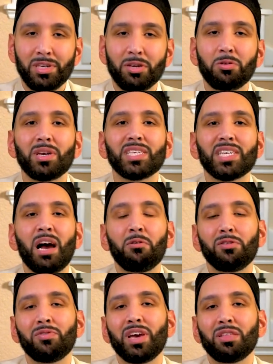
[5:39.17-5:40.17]
decrease
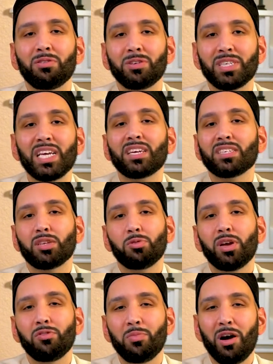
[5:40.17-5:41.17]
our faith or take us
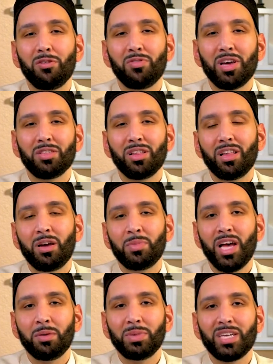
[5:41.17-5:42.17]
away from our faith.
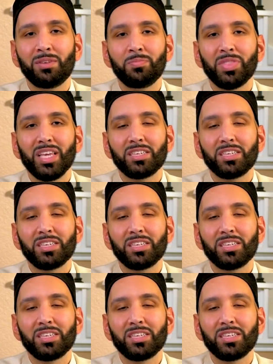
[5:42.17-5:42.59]
Allahumma ameen.